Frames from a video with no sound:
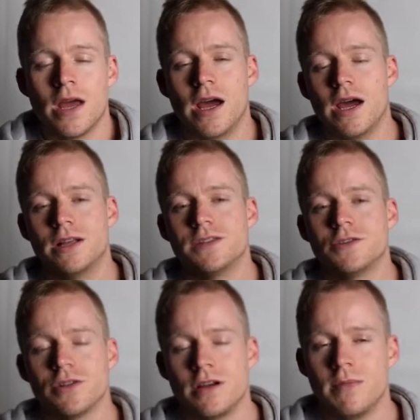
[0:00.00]
And
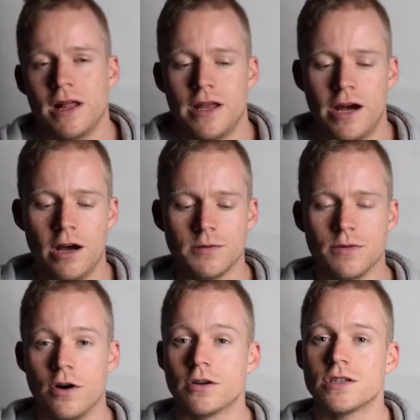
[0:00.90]
citrulline and malate helps
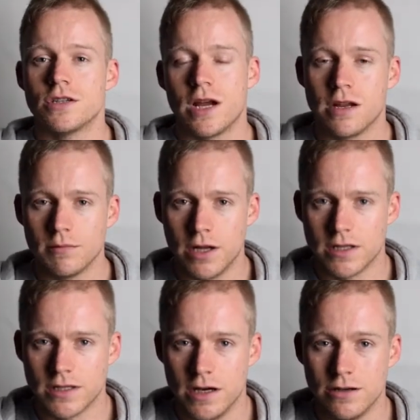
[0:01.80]
with oxygenating
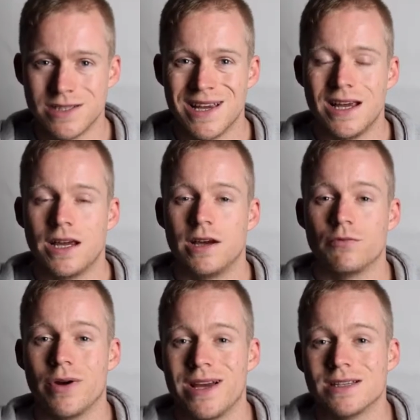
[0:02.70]
blood cells.
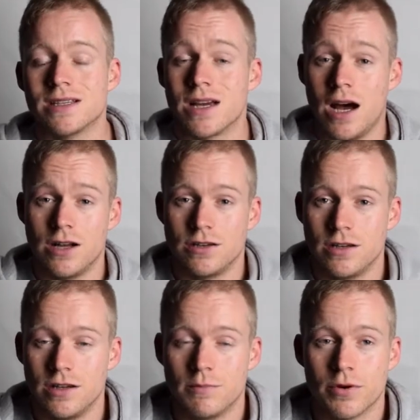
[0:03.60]
It raises
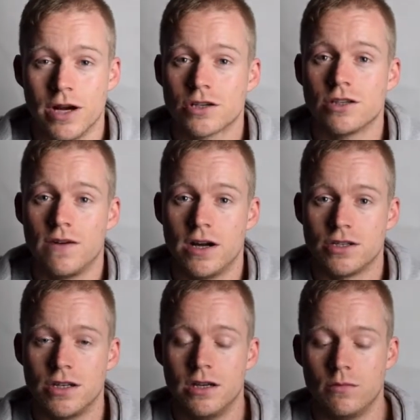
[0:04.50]
the production of
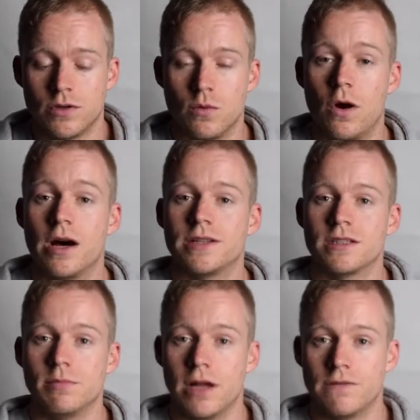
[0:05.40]
arginine, which
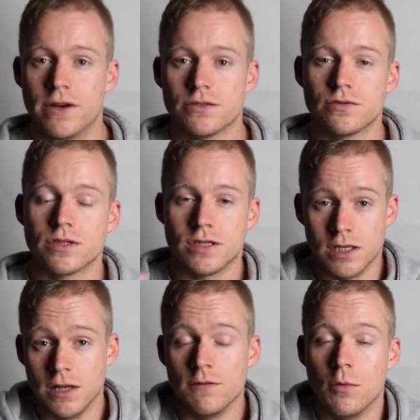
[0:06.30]
widens the blood vessels to
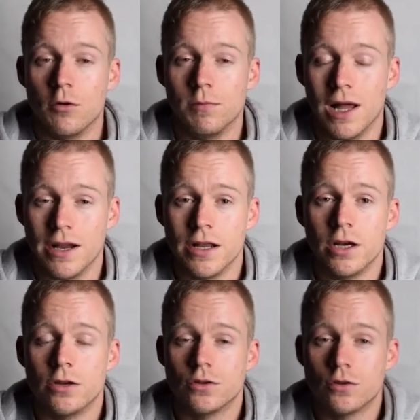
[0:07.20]
deliver more blood
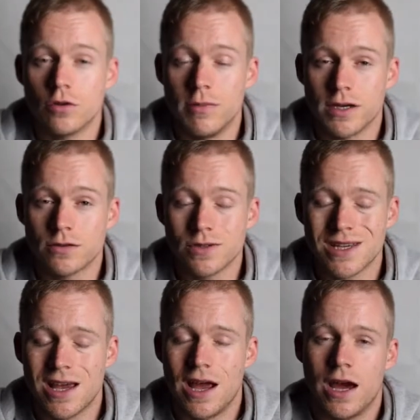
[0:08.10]
to the
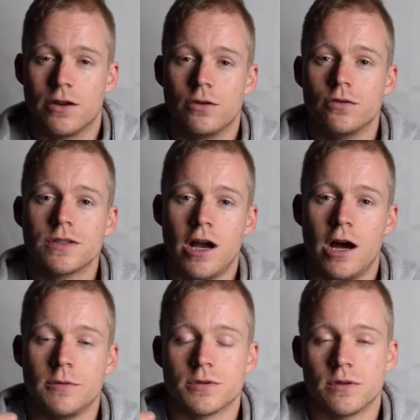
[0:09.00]
muscles, and it also
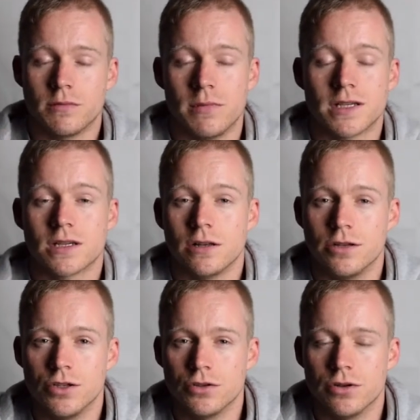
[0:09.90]
helps with muscular
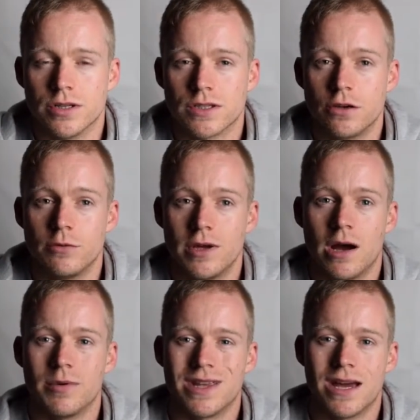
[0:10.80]
endurance. So you'll be
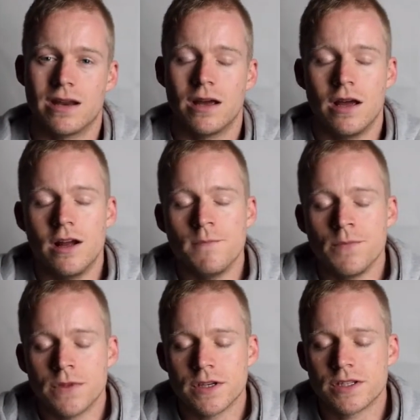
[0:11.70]
able to get,
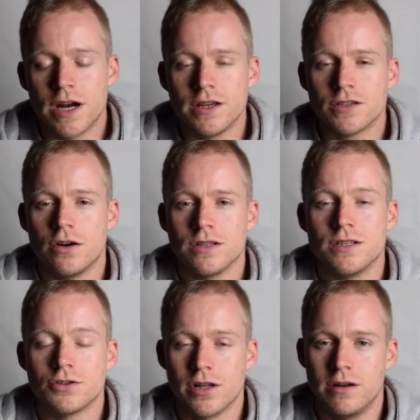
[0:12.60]
the studies on
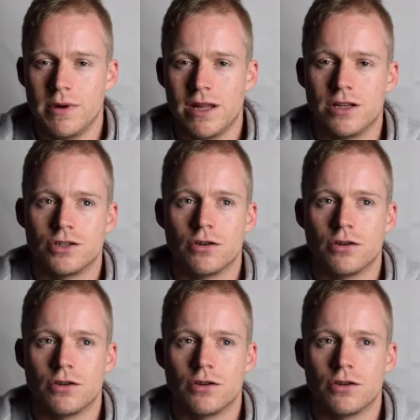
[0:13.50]
citrulline and malate